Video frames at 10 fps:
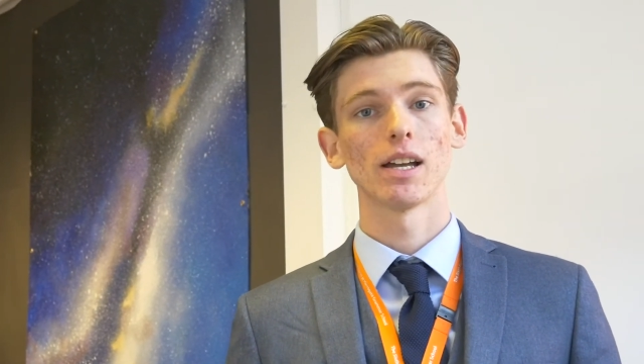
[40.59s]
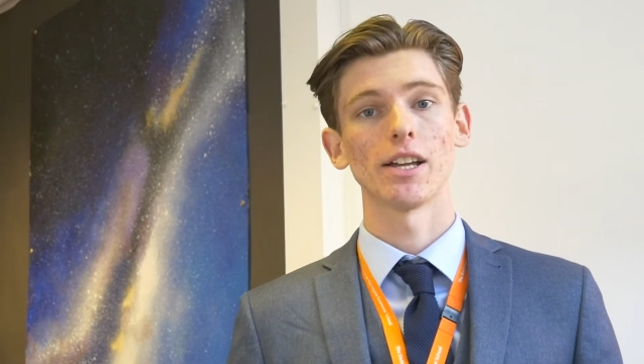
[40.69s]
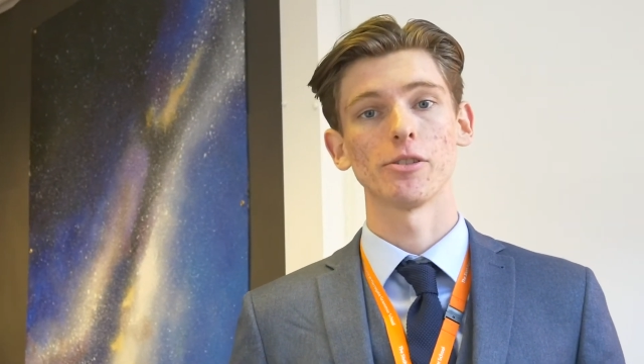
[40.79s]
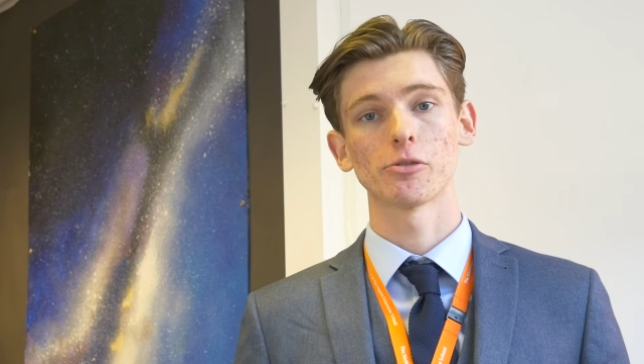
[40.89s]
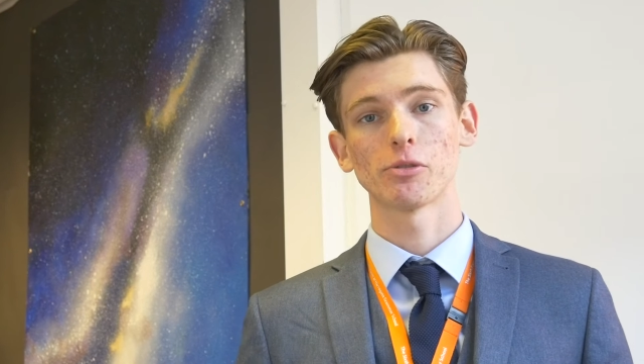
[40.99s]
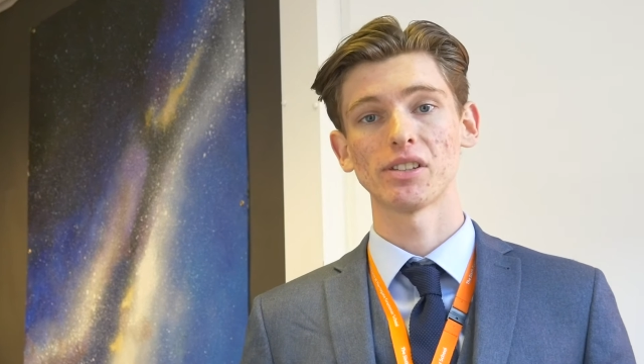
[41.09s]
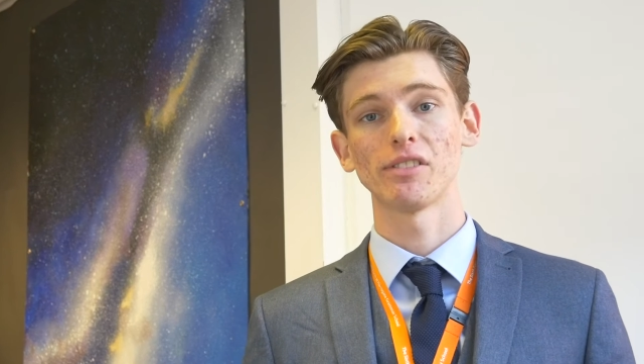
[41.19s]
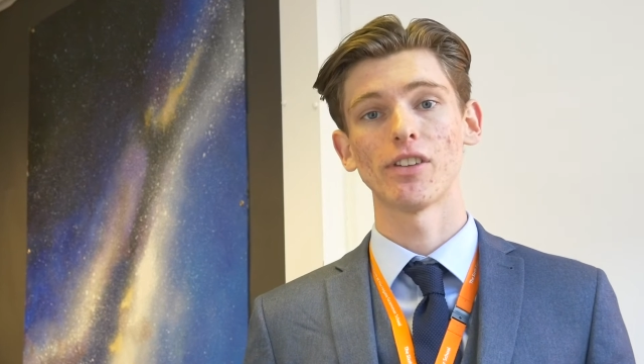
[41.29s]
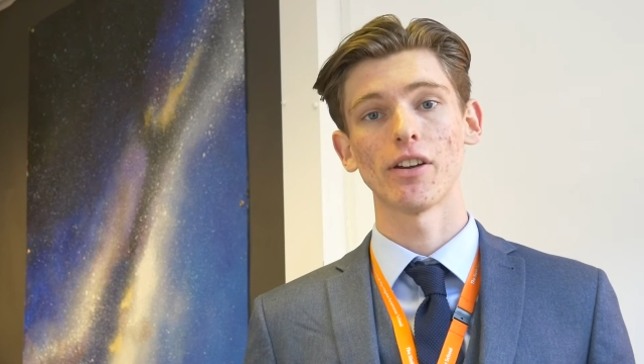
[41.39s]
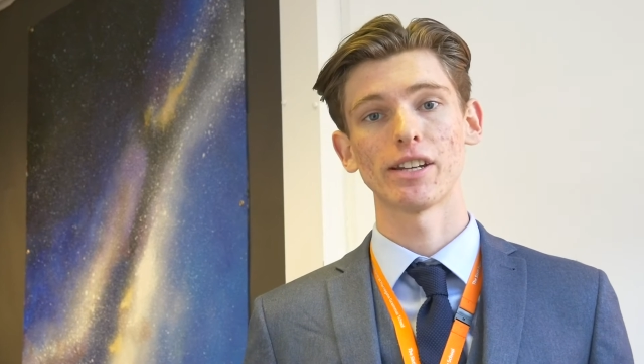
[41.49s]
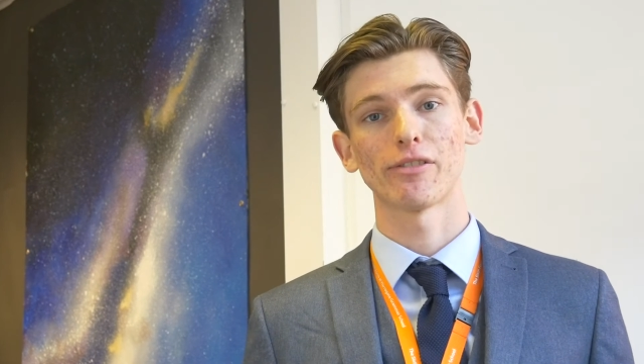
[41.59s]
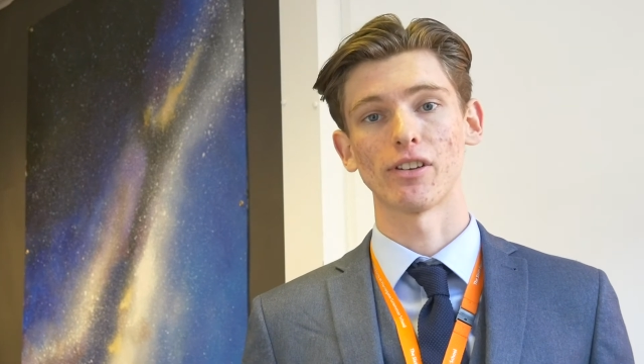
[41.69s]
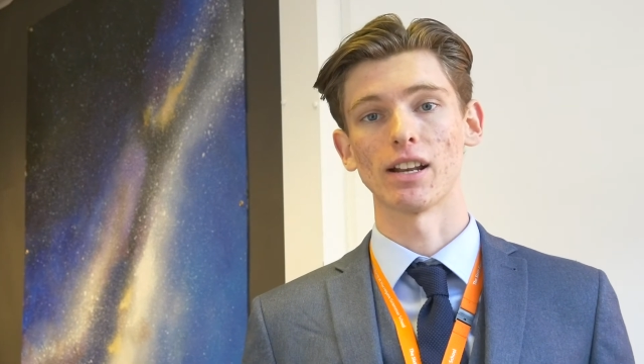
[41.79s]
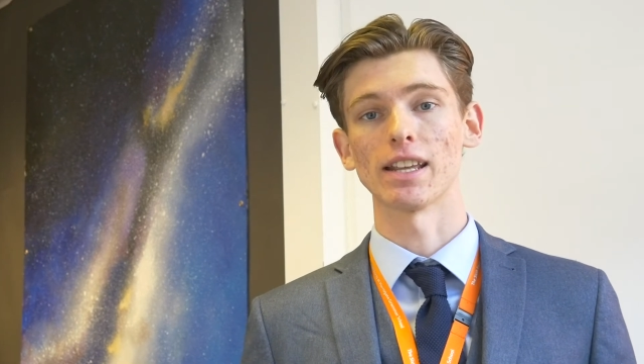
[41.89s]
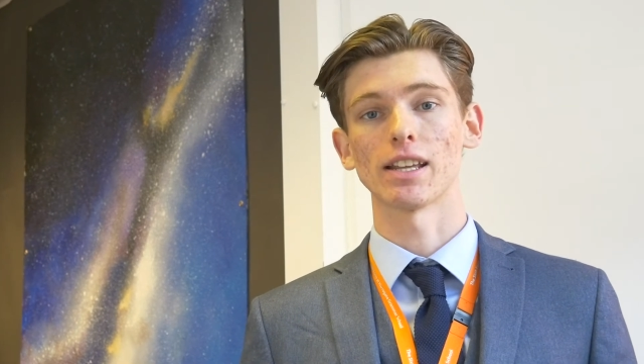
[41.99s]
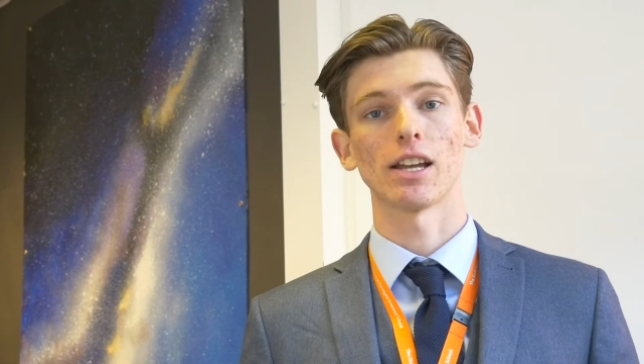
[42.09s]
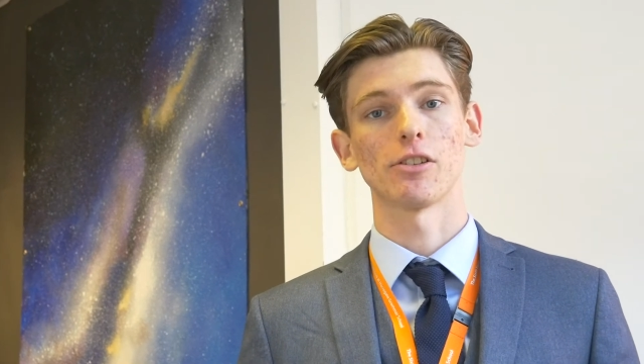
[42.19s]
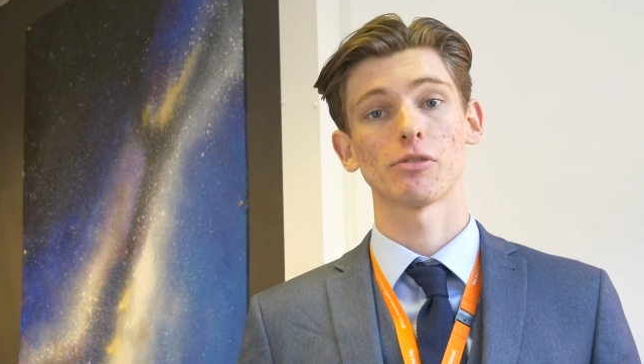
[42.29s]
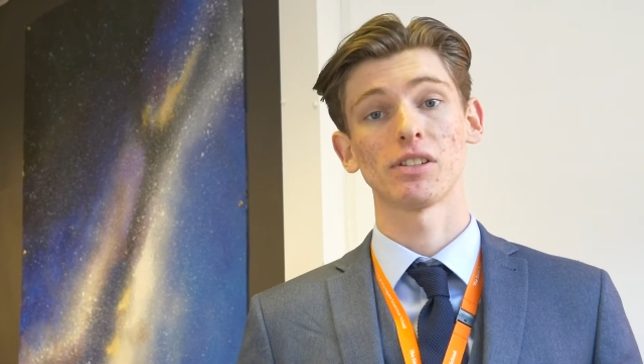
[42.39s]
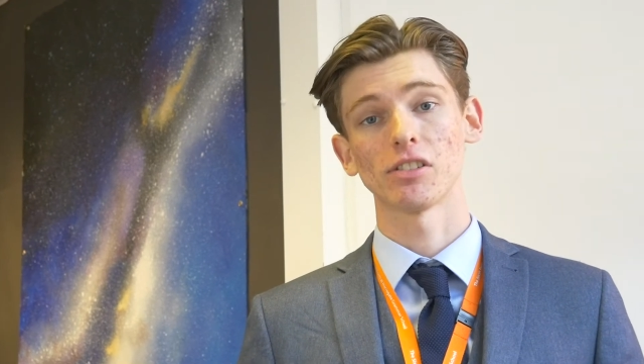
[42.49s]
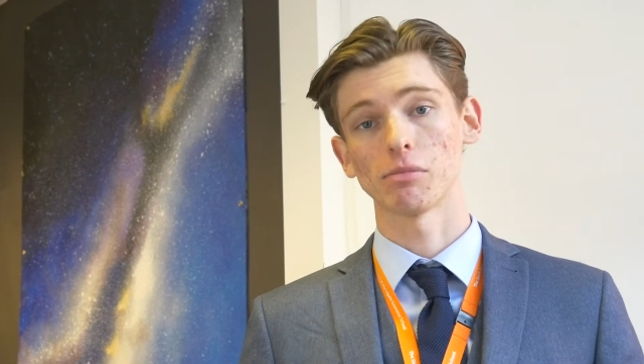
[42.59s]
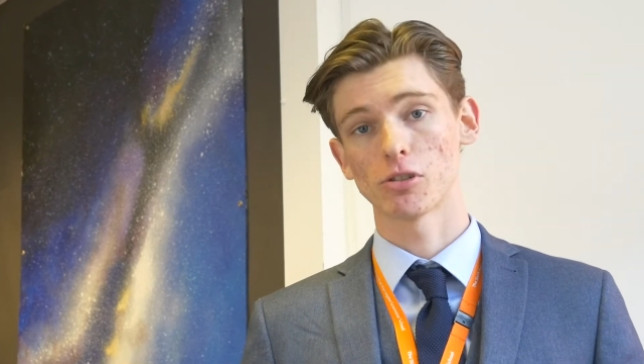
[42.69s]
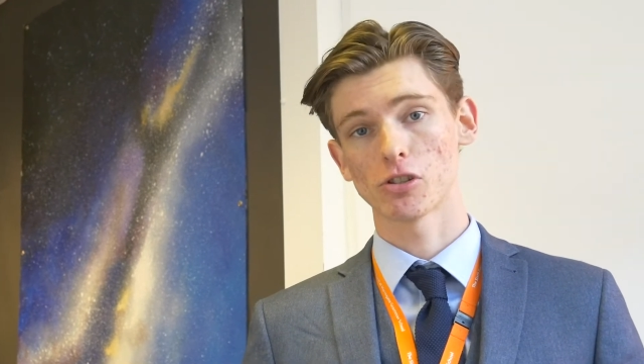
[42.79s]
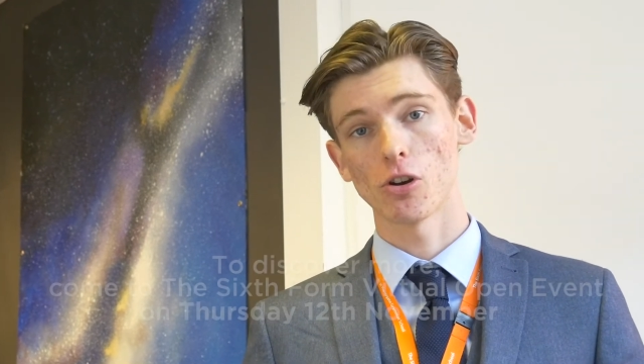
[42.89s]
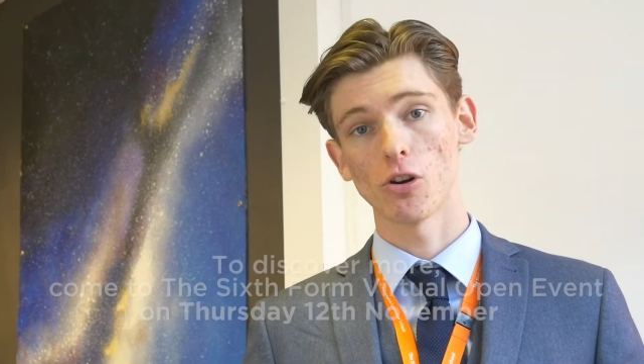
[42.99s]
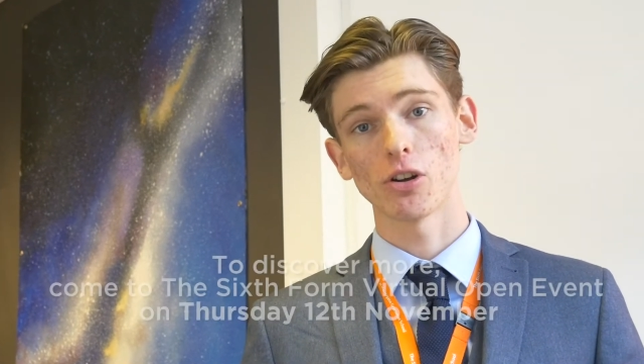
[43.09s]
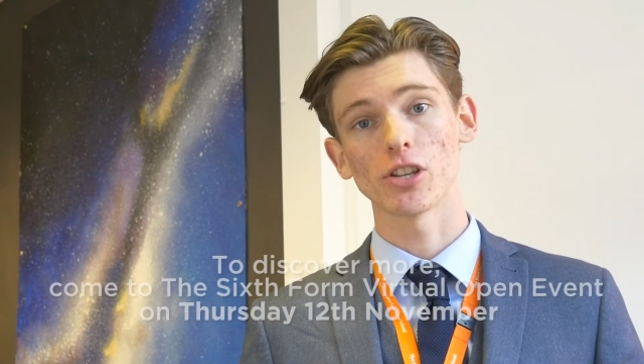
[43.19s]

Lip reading: and you're treated very differently and treated as mature